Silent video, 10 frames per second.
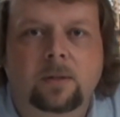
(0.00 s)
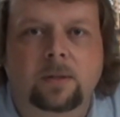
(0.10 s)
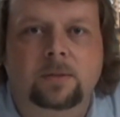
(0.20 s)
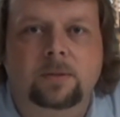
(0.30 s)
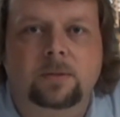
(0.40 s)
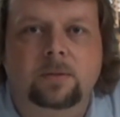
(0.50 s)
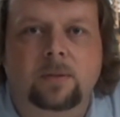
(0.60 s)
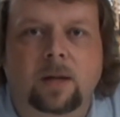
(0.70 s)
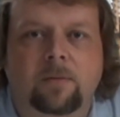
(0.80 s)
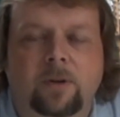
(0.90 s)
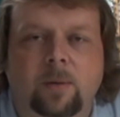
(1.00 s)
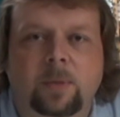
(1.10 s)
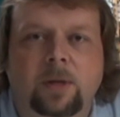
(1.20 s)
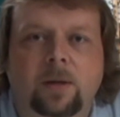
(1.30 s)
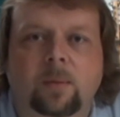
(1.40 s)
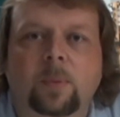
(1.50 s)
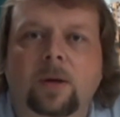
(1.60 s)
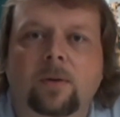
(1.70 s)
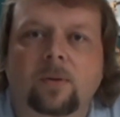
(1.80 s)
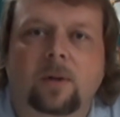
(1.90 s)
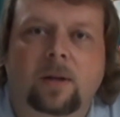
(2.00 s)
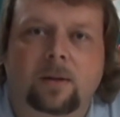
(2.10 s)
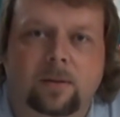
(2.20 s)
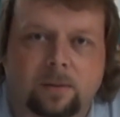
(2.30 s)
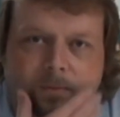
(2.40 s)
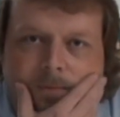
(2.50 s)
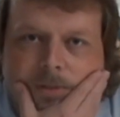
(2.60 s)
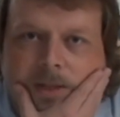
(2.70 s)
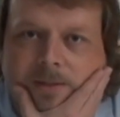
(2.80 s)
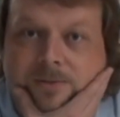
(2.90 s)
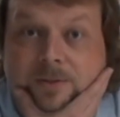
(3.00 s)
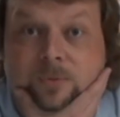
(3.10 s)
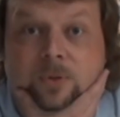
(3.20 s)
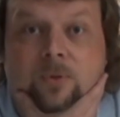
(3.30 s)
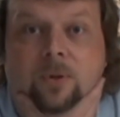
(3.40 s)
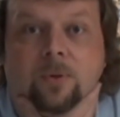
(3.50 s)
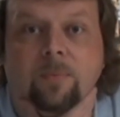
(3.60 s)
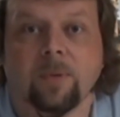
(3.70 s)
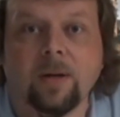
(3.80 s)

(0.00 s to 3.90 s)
is not very many compared to a lot of the channels on YouTube,